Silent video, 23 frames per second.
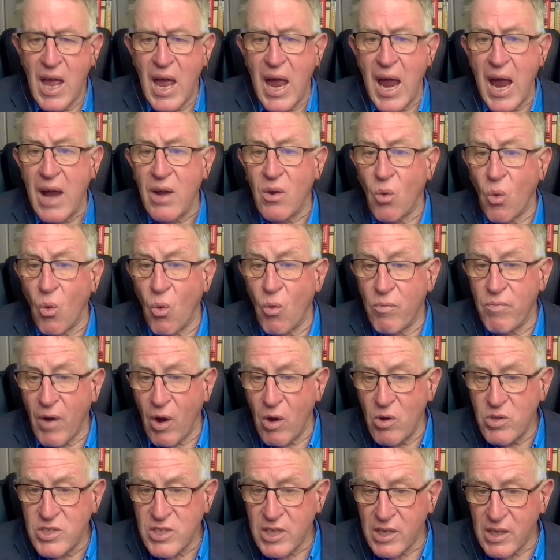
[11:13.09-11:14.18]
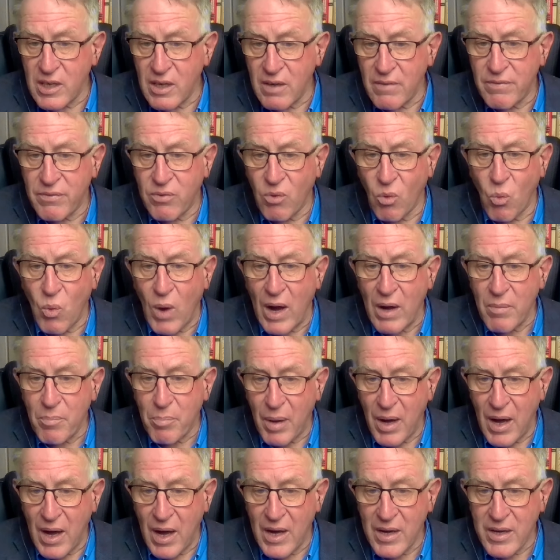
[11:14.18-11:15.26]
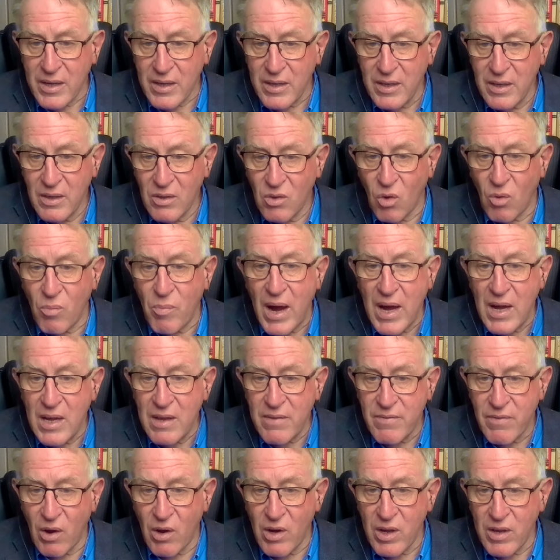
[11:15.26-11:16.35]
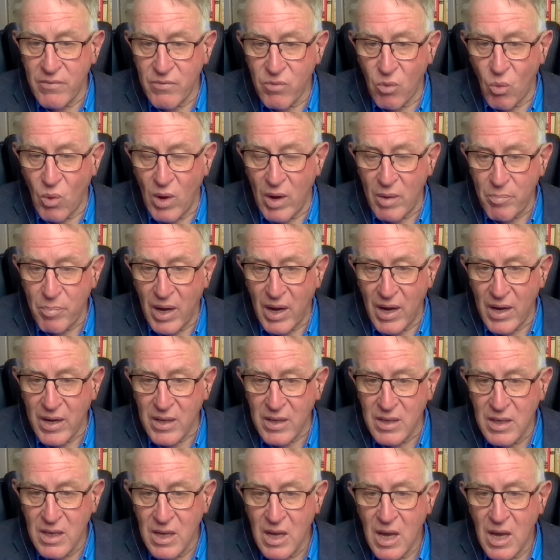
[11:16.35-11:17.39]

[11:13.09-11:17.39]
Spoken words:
and all voting for one party, or mainly voting for one party.